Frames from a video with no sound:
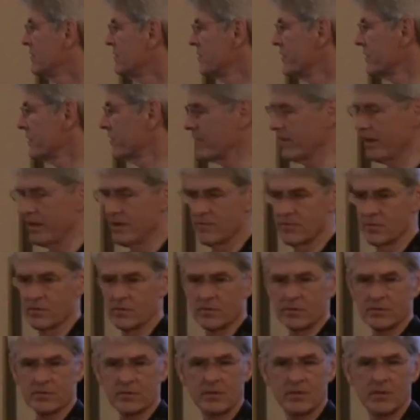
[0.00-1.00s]
good or
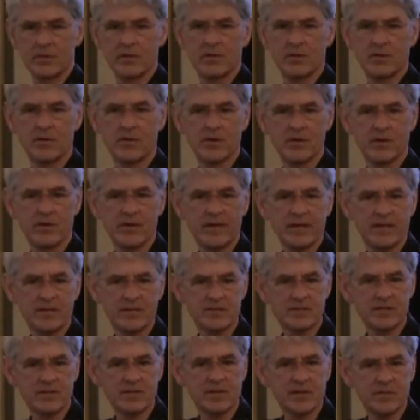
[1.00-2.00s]
evil or
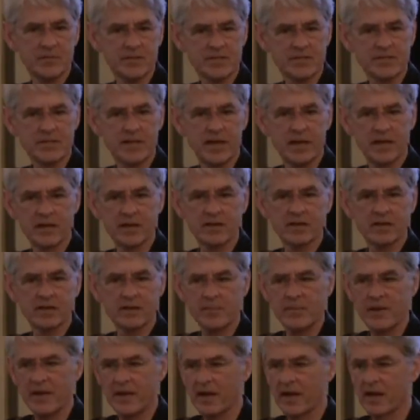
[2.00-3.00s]
innocently mistaken,
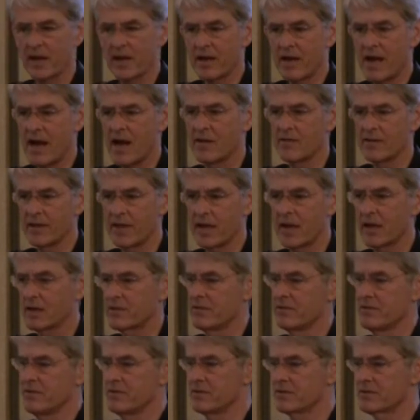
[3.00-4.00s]
depending on how they
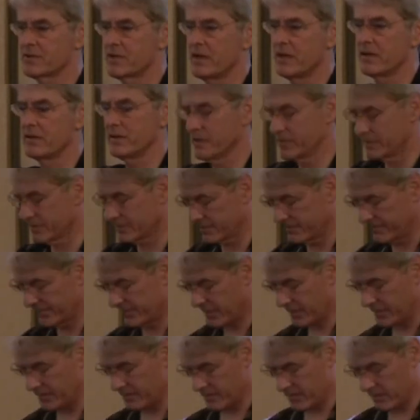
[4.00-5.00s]
got to those ideas.
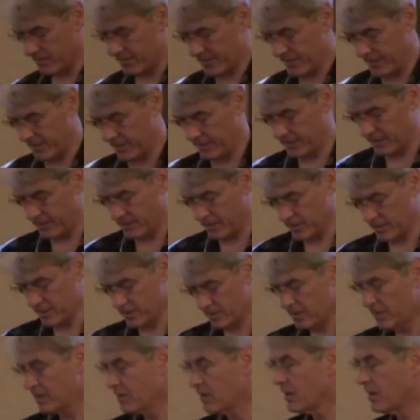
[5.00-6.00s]
And there are many,
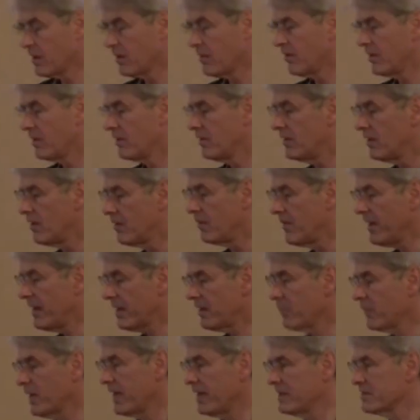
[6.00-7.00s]
there are
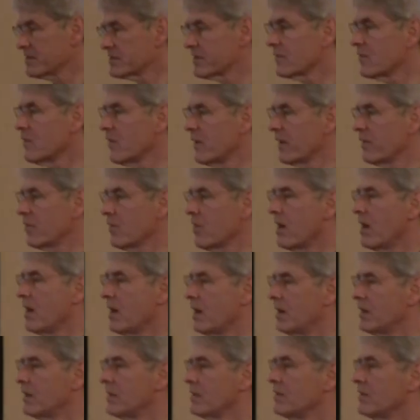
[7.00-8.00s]
many ways of going
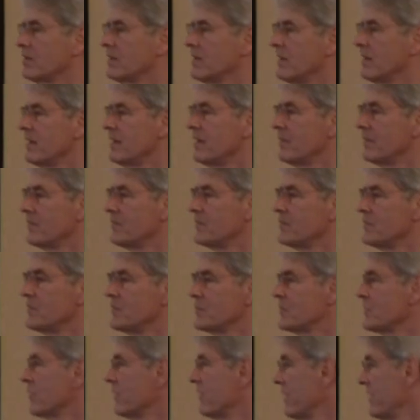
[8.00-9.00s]
wrong, um,
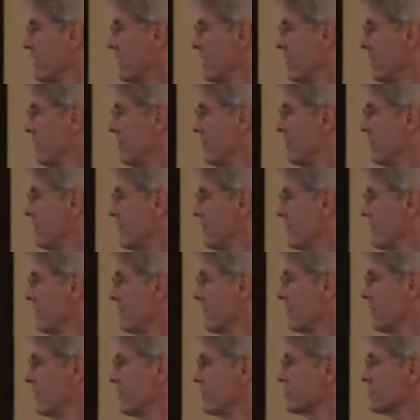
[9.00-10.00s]
short of
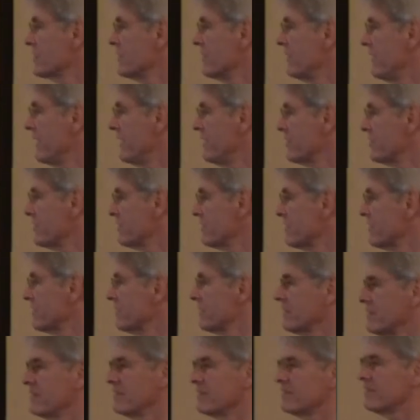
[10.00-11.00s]
gross evasion
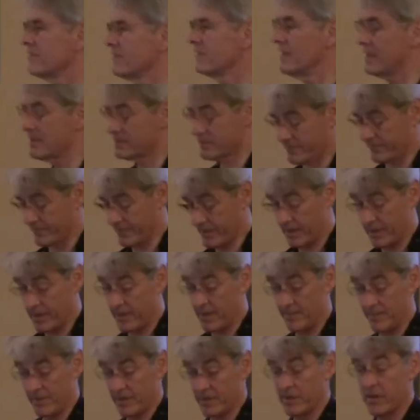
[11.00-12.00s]
in philosophy. I
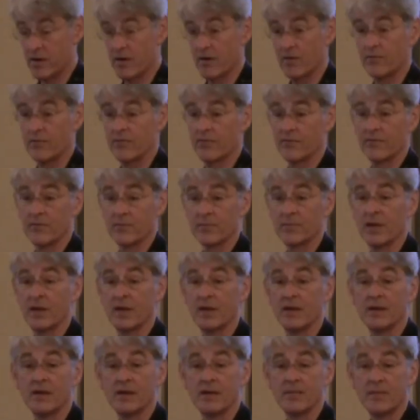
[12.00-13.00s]
happen to know from
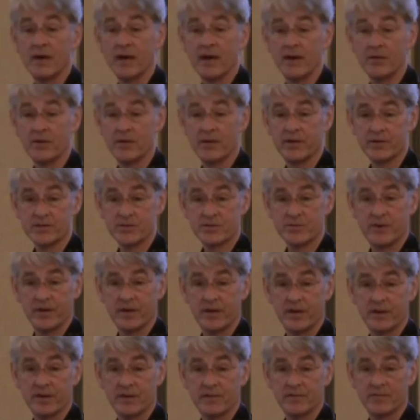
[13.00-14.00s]
my own
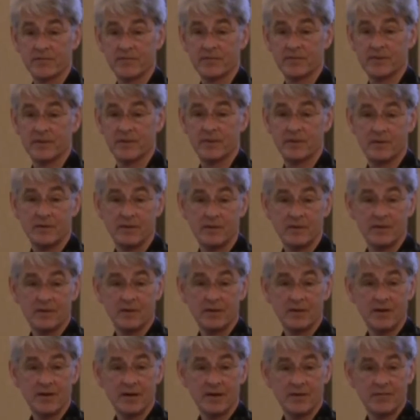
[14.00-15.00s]
history of
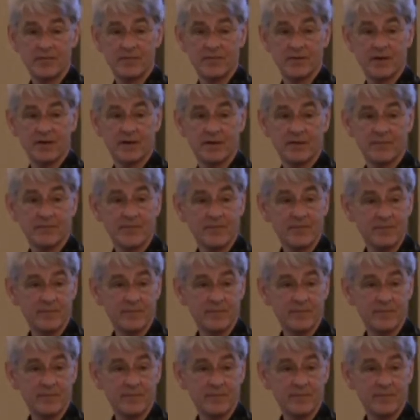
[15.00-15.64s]
of uh,